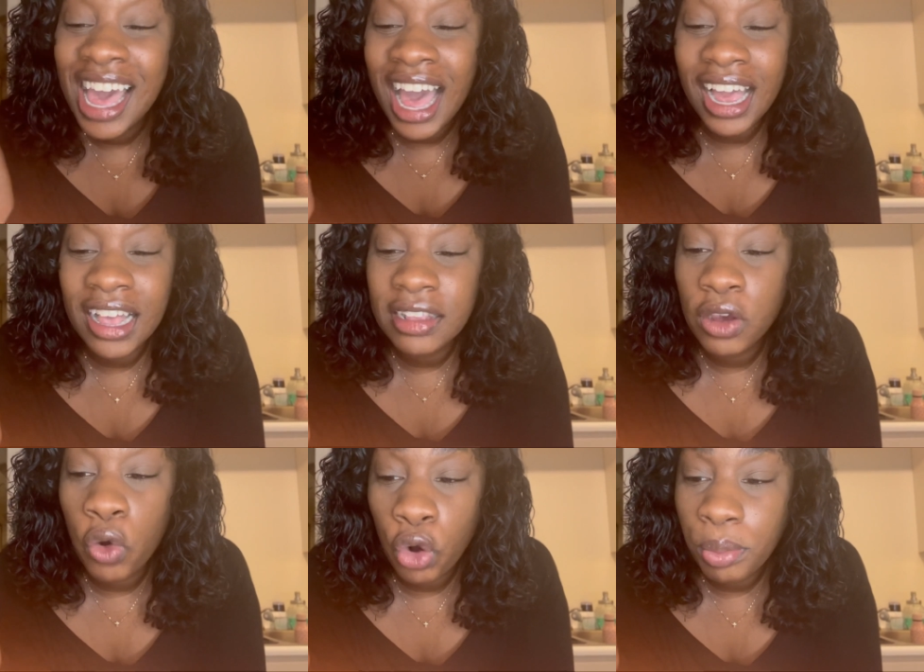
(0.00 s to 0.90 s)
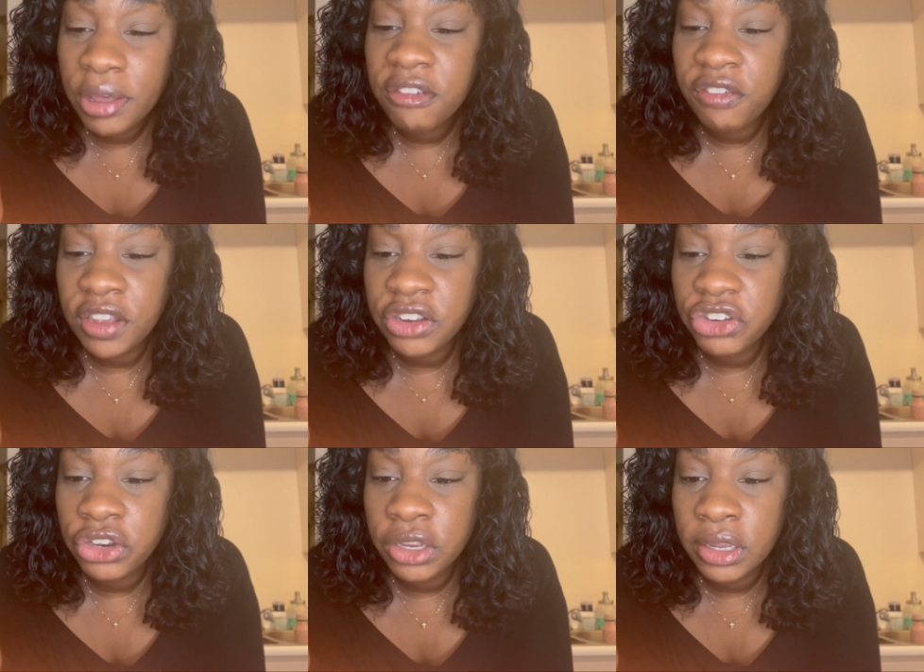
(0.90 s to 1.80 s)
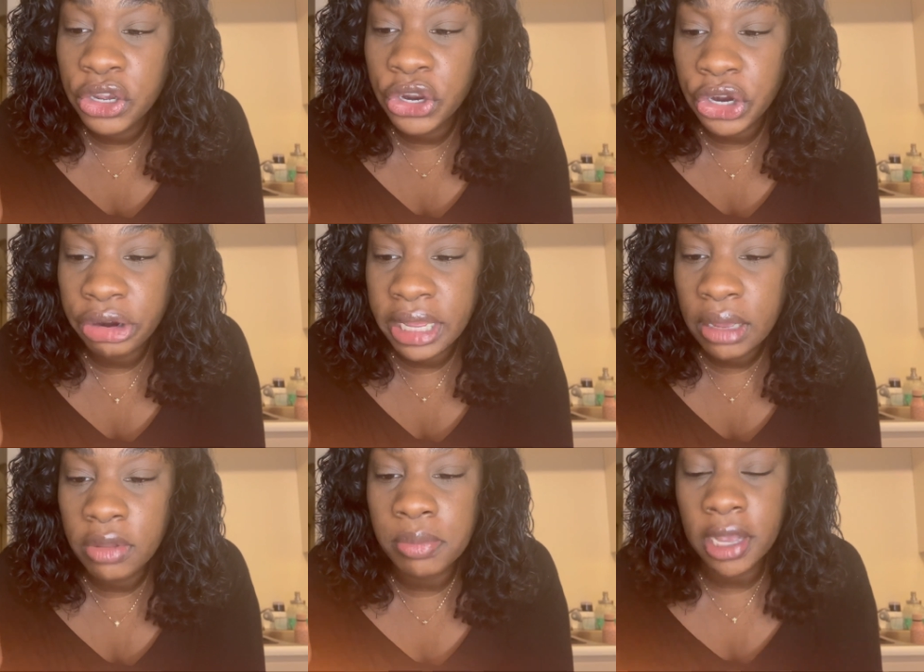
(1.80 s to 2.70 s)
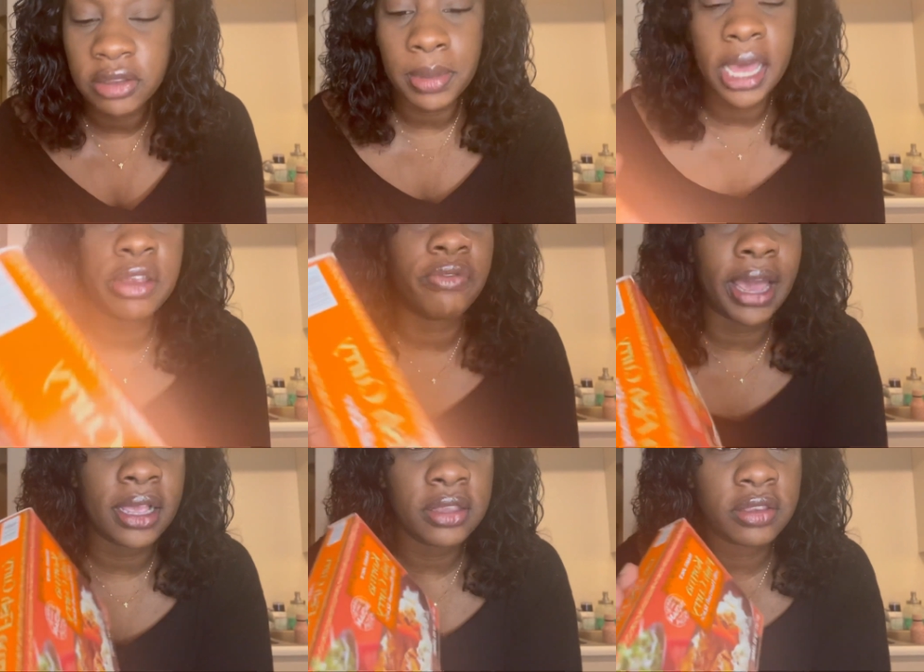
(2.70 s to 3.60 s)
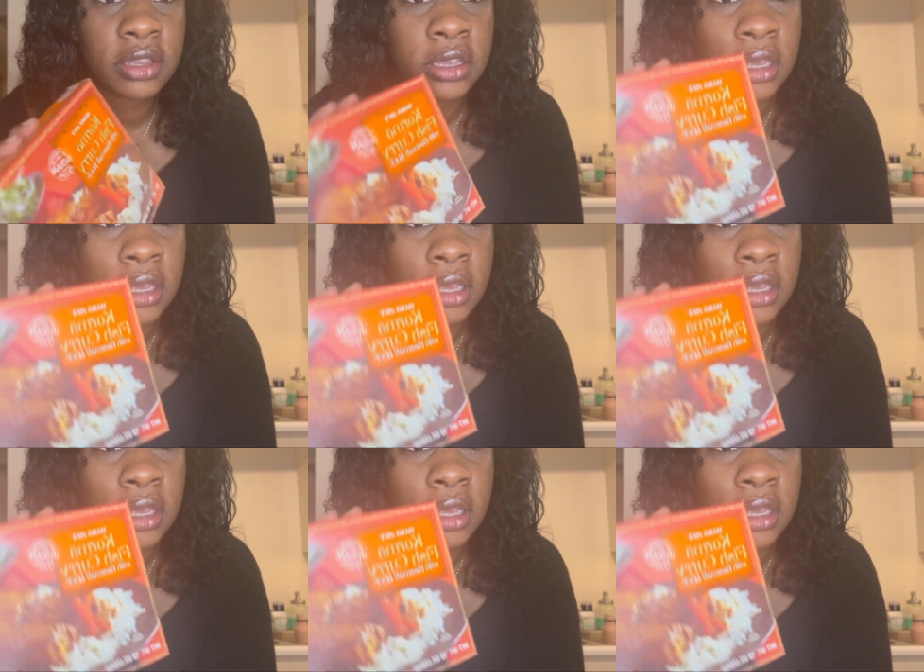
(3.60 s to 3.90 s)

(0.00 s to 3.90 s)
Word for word: I got korma fish curry with basmati rice.